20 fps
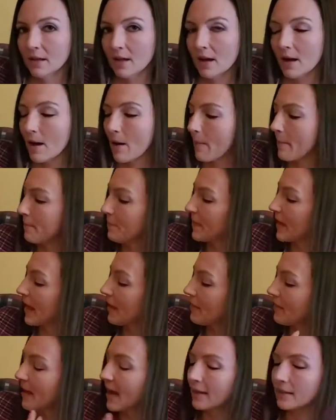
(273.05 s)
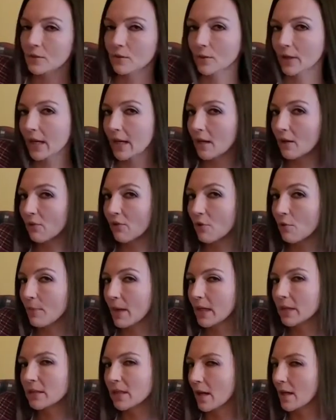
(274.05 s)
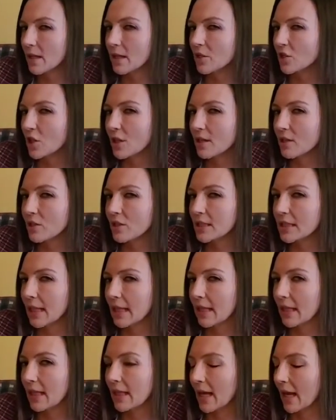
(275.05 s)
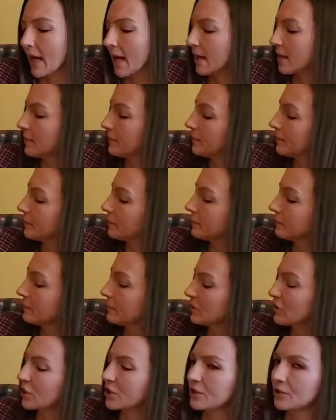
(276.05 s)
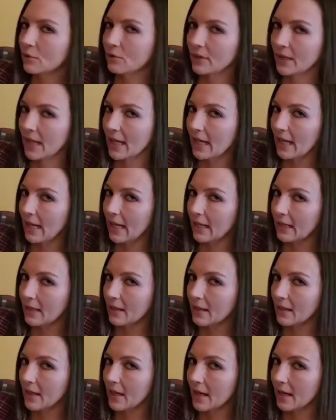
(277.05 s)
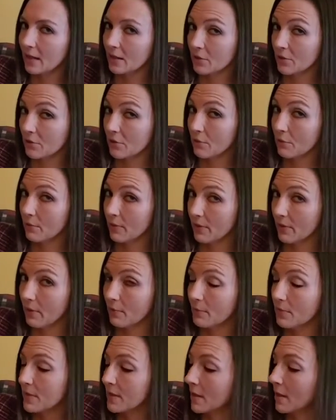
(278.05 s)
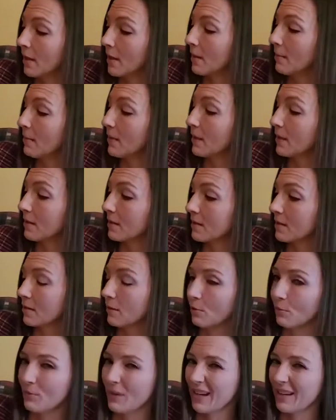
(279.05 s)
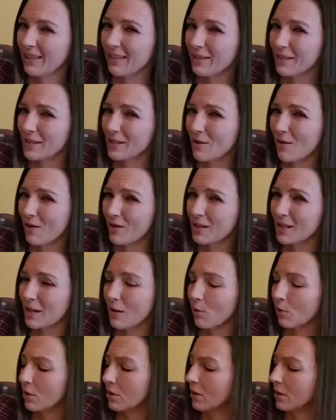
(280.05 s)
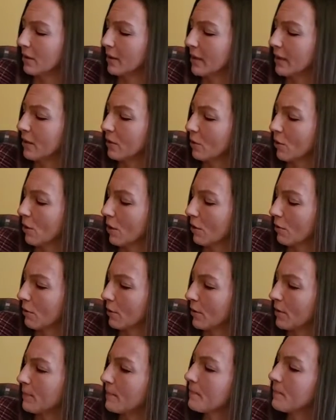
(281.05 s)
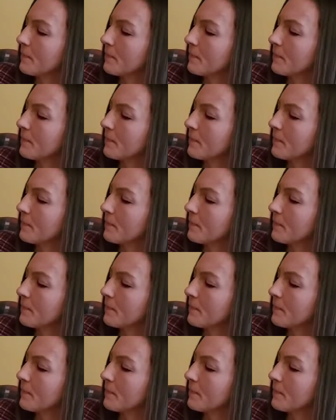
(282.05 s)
And that's okay if you make tiny changes like that. Just don't add any extra rhythms because it'll make the song sound clunky and awkward.